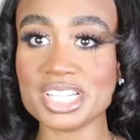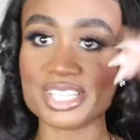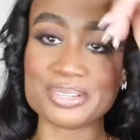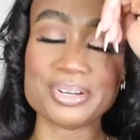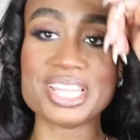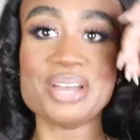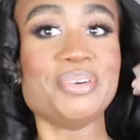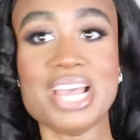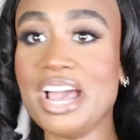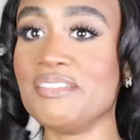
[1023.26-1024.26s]
this with like
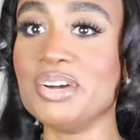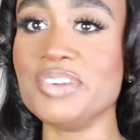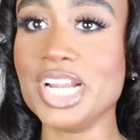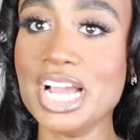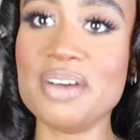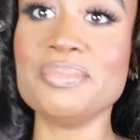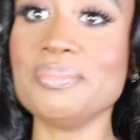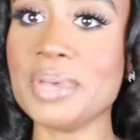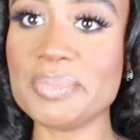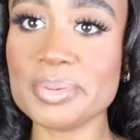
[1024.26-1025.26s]
what I have on right now.
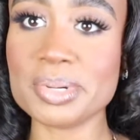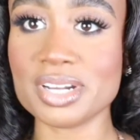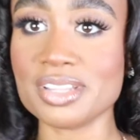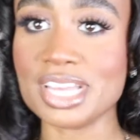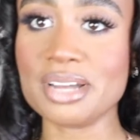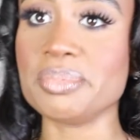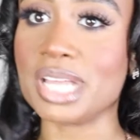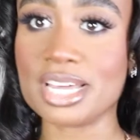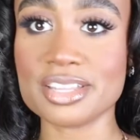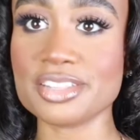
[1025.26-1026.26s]
Maybe put on like a
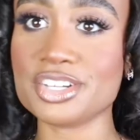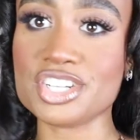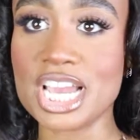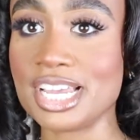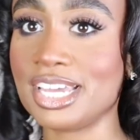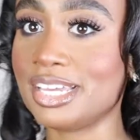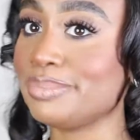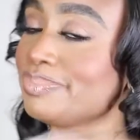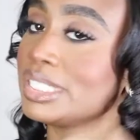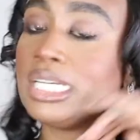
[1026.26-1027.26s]
black leather jacket,
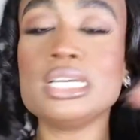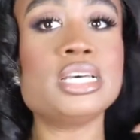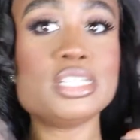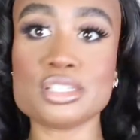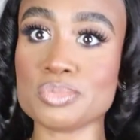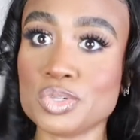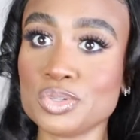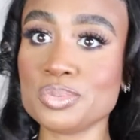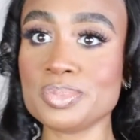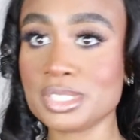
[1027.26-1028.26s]
some
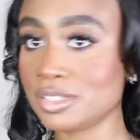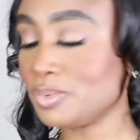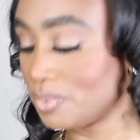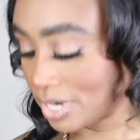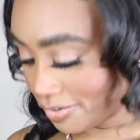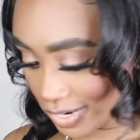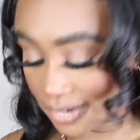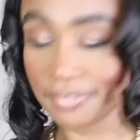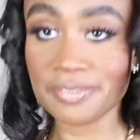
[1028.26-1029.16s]
hoops, whatever.